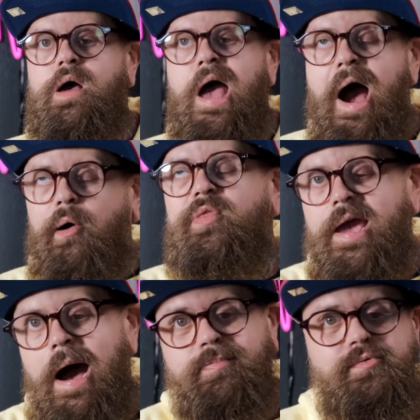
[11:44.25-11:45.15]
how they
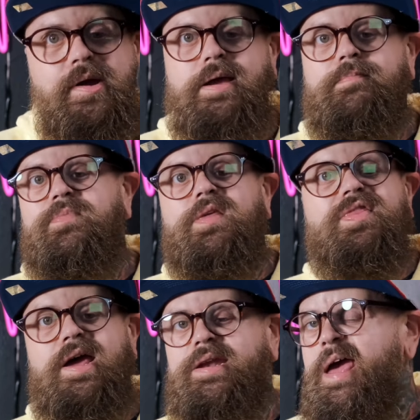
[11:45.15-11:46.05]
operate,
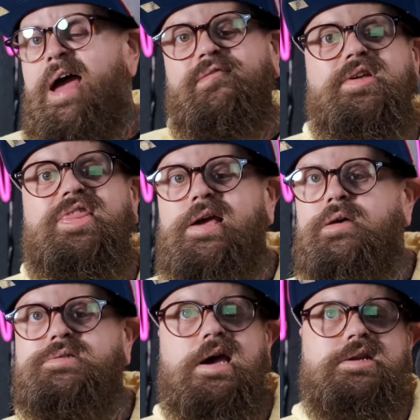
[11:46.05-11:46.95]
then everything
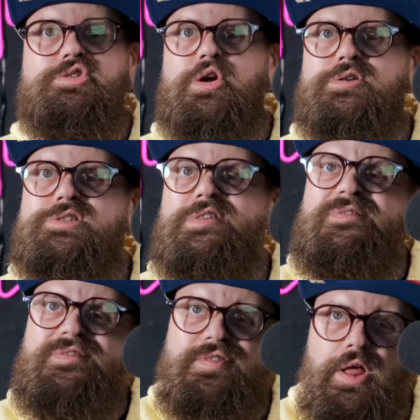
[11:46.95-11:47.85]
else kind of starts to
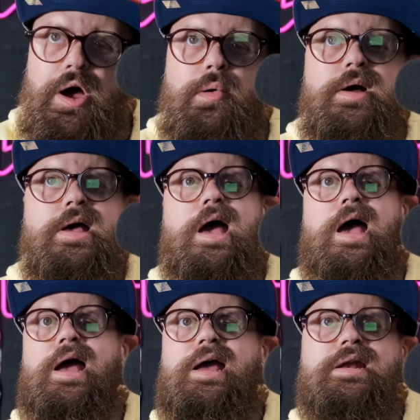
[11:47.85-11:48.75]
flow,
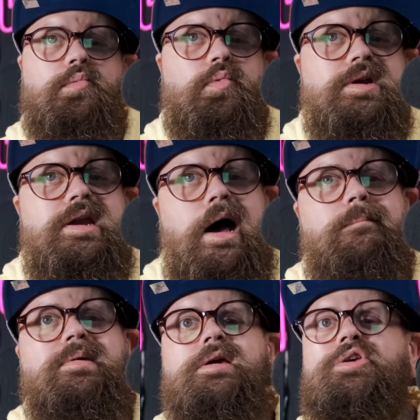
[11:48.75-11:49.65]
and it would not
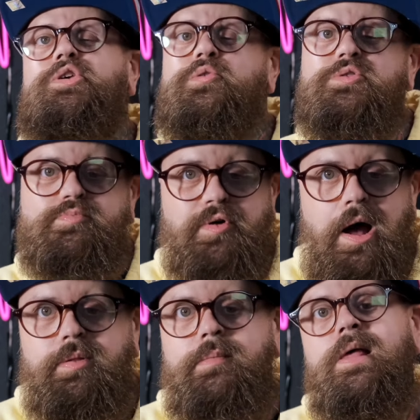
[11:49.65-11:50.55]
be a huge
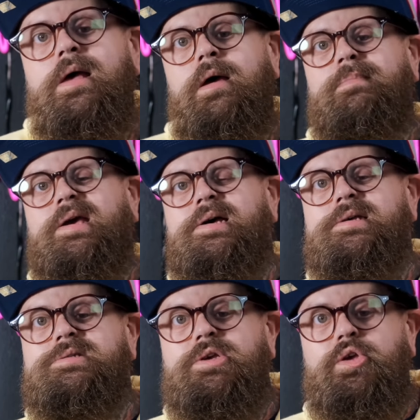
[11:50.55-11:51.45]
problem
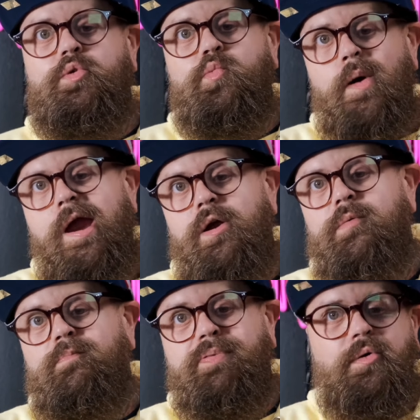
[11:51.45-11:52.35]
because you wear
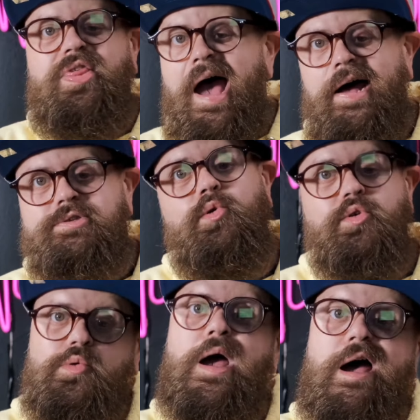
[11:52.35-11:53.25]
both hats, or
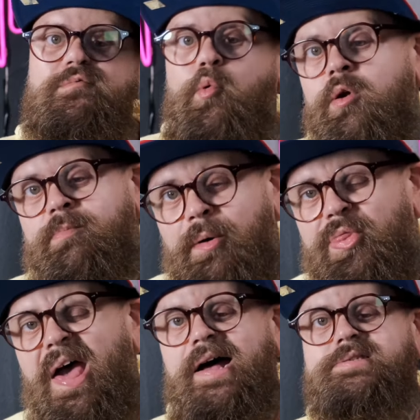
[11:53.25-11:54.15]
you have worn both
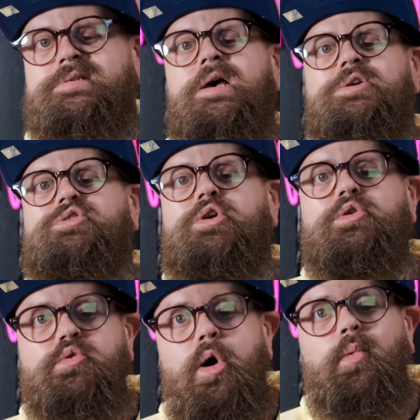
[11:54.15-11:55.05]
hats, so you
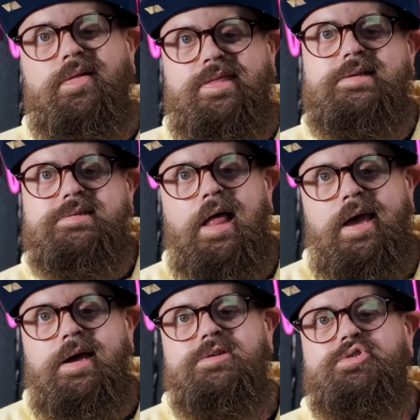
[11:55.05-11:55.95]
know what that's
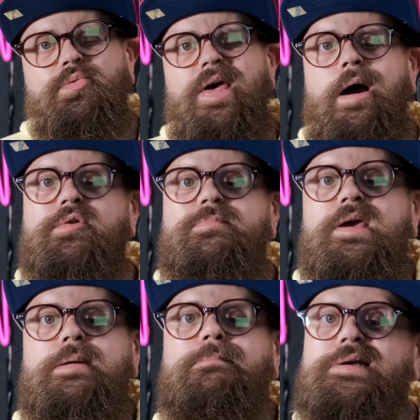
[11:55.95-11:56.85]
like. So that would
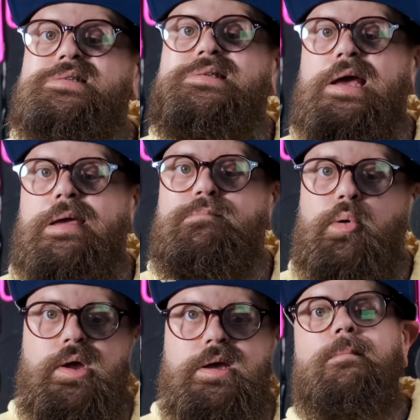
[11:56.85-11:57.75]
be my second
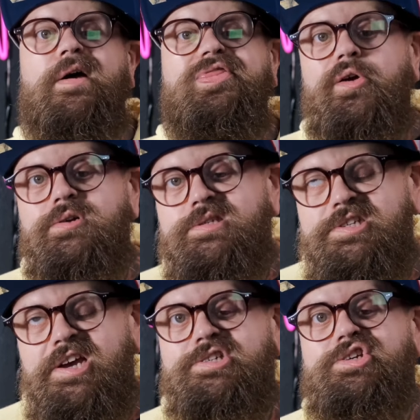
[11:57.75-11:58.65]
point. My third
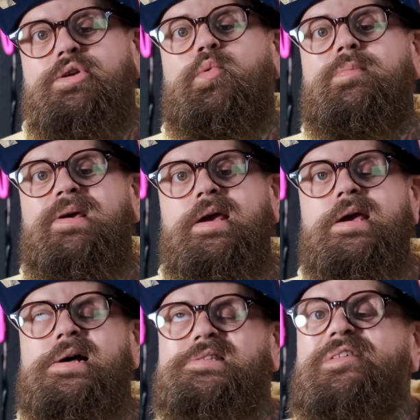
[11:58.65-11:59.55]
suggestion would be
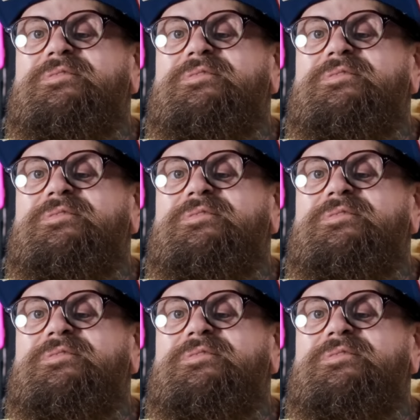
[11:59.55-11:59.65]
to